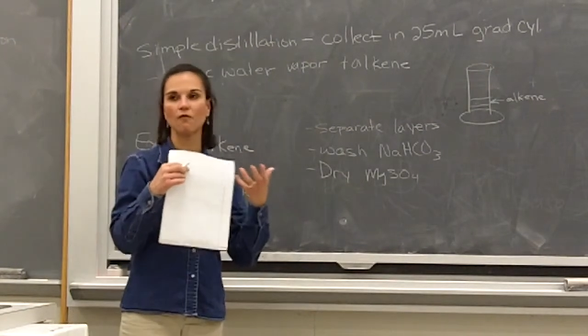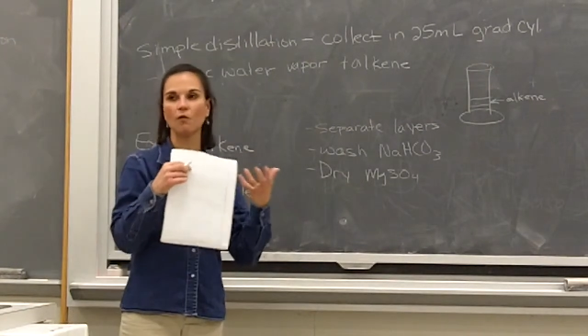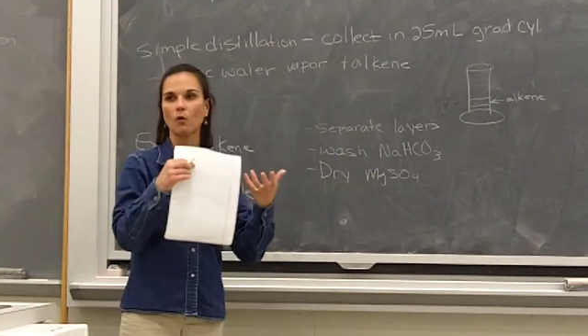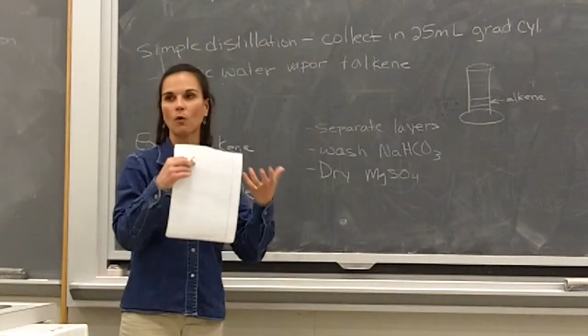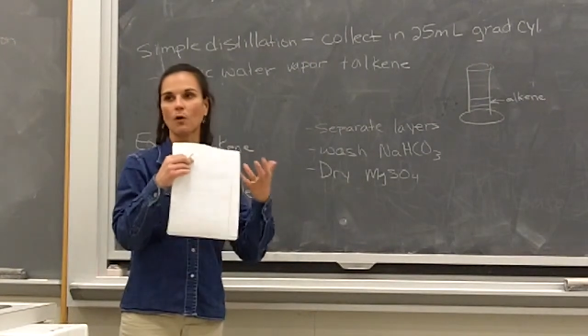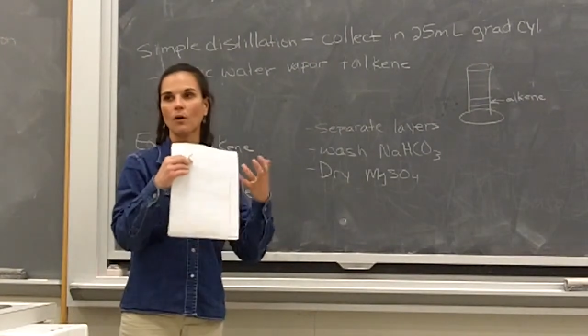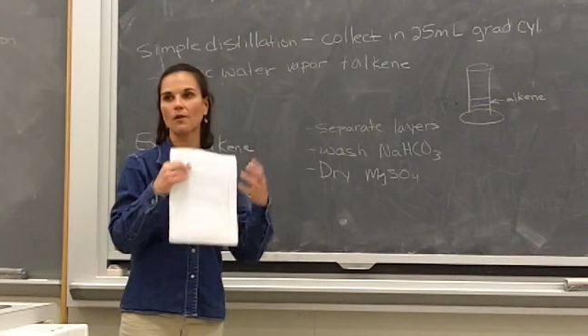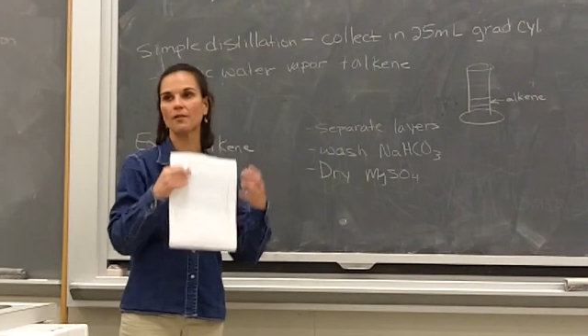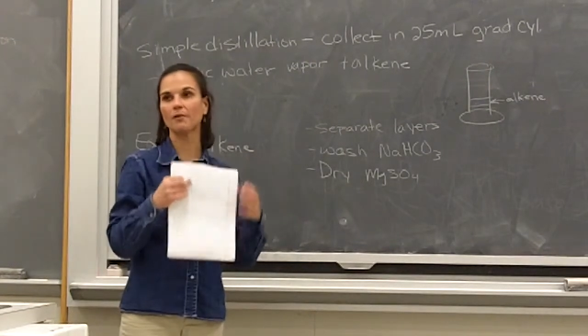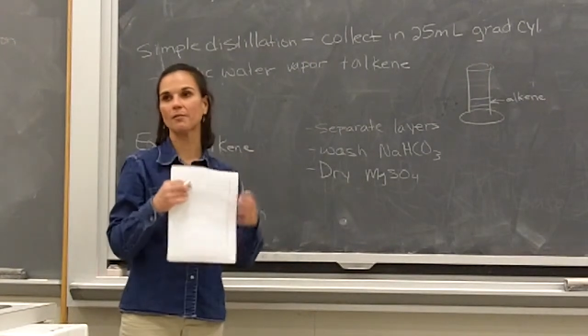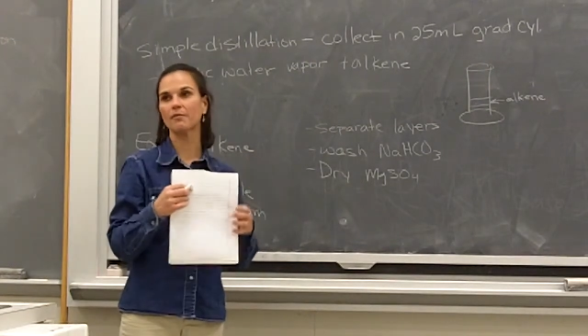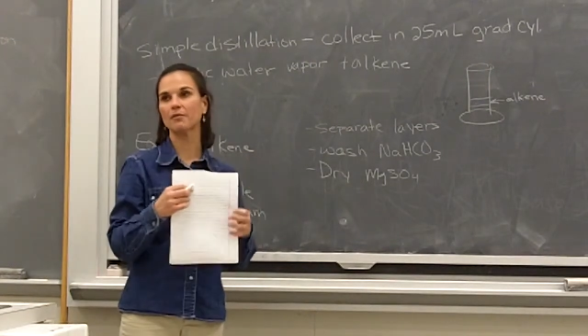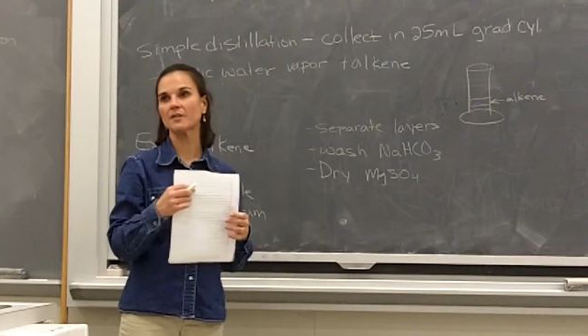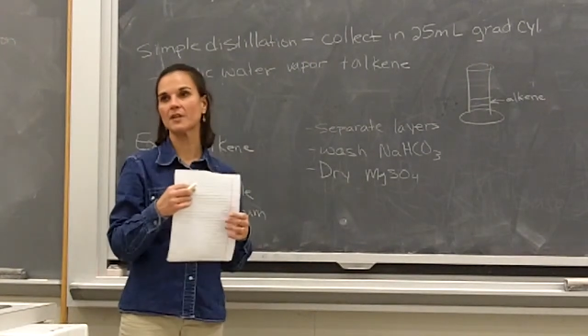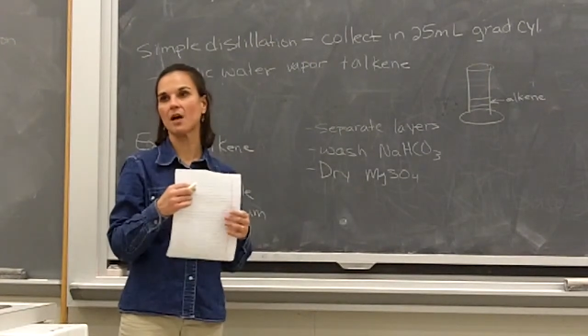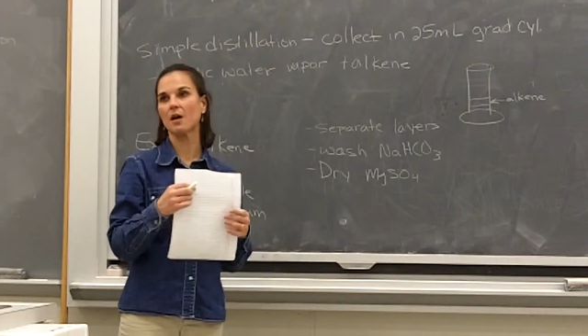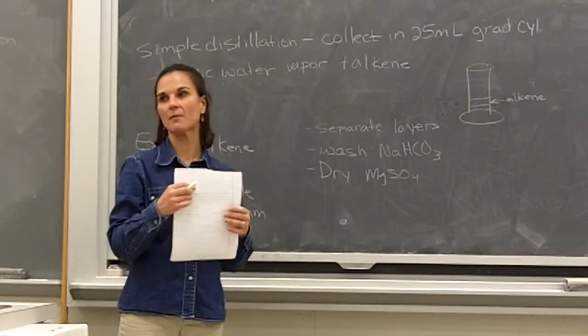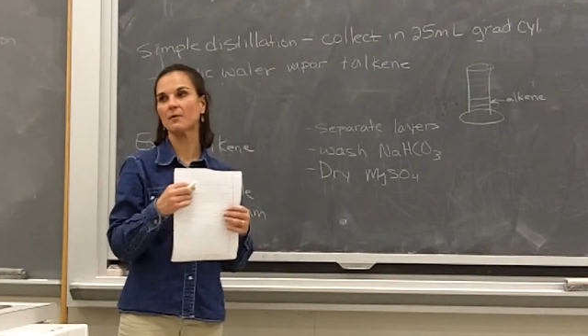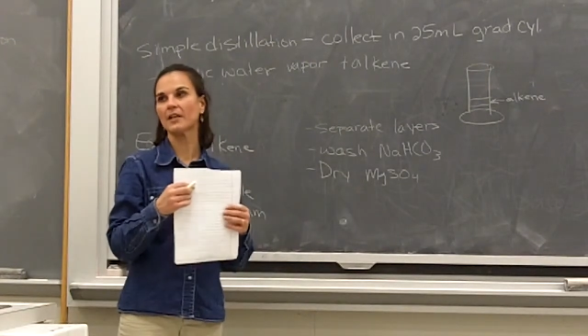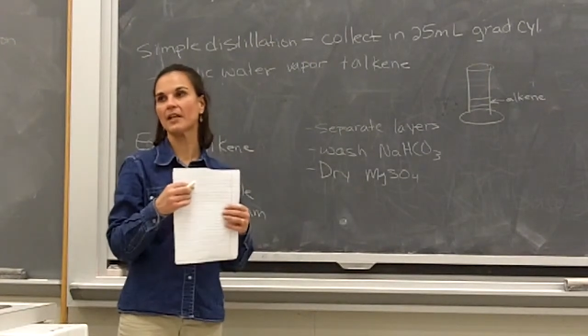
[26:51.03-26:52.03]
for the
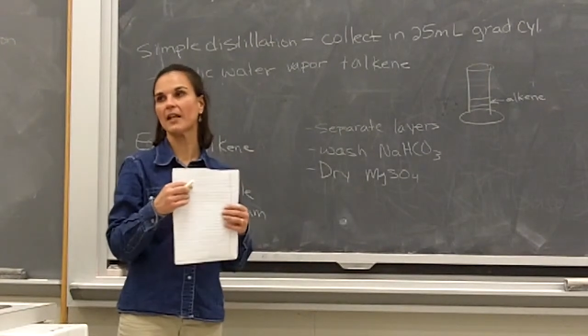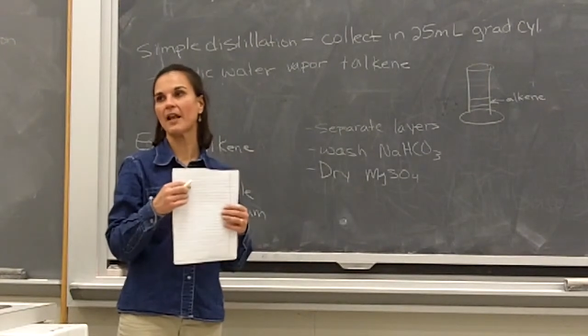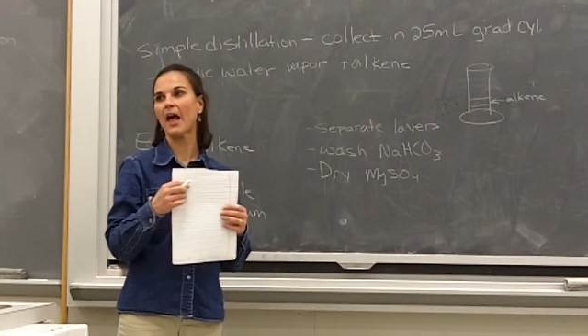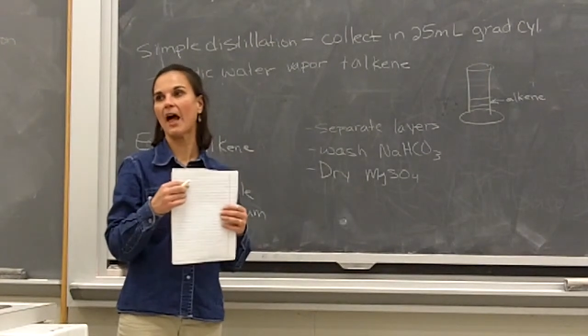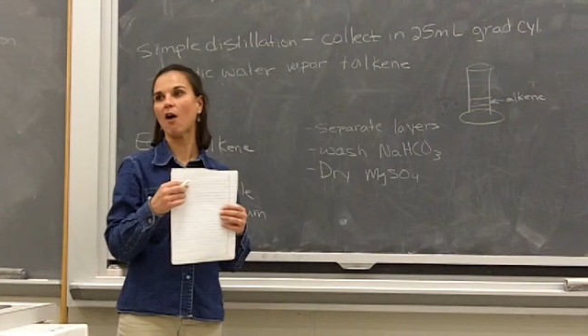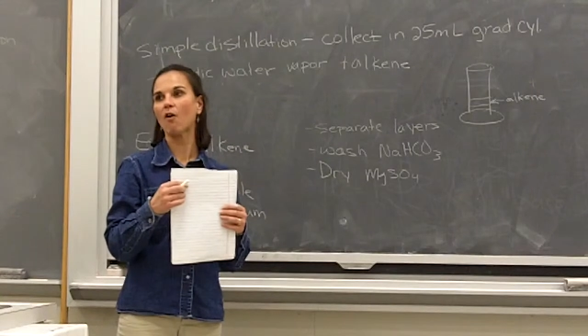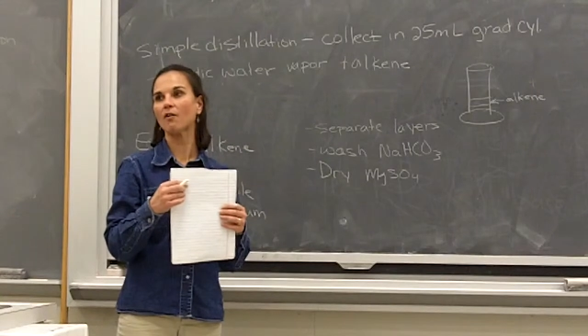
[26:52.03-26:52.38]
predominant